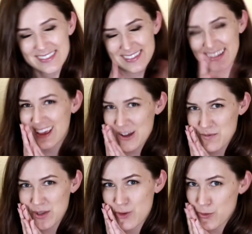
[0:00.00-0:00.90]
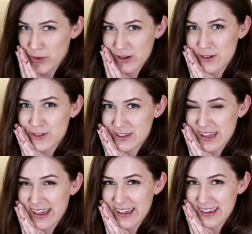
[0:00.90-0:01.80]
I hope you have a wonderful
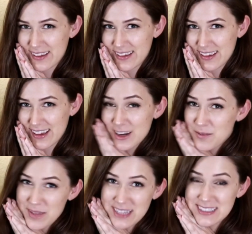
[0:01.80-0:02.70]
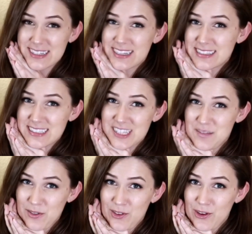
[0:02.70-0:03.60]
day and an amazing night's sleep
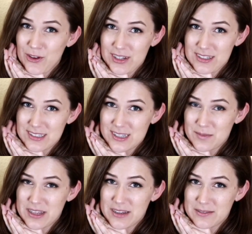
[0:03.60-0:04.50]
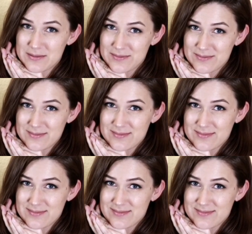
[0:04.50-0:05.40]
if you're going to sleep now.
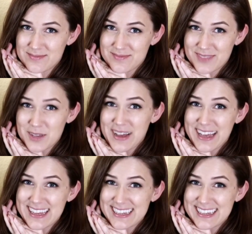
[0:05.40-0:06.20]
Goodbye.